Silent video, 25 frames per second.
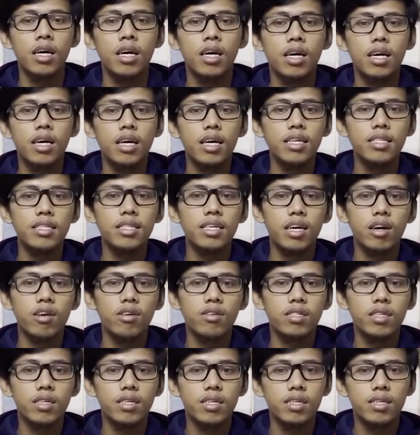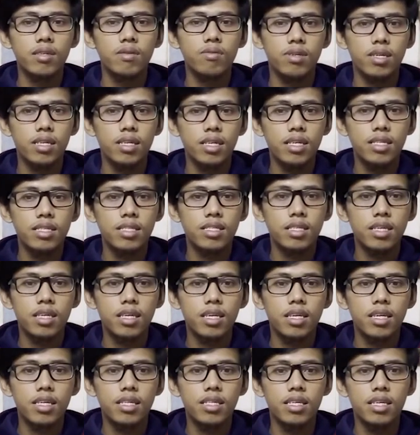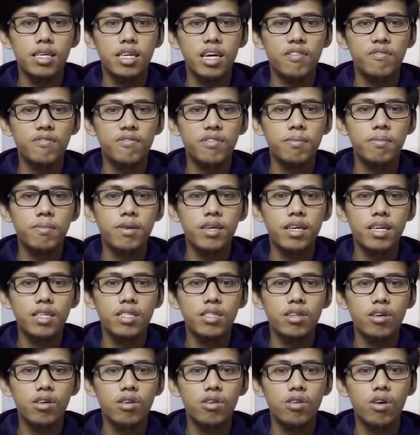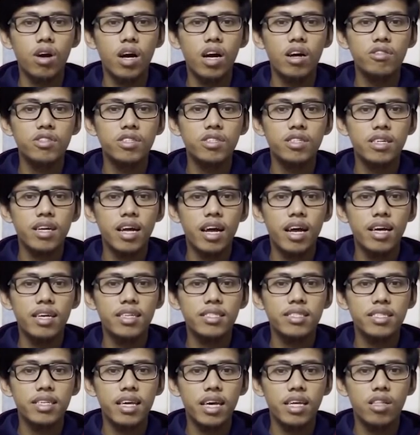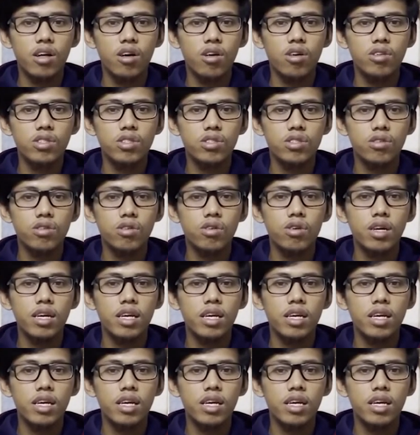In the other words, the government or authorized can also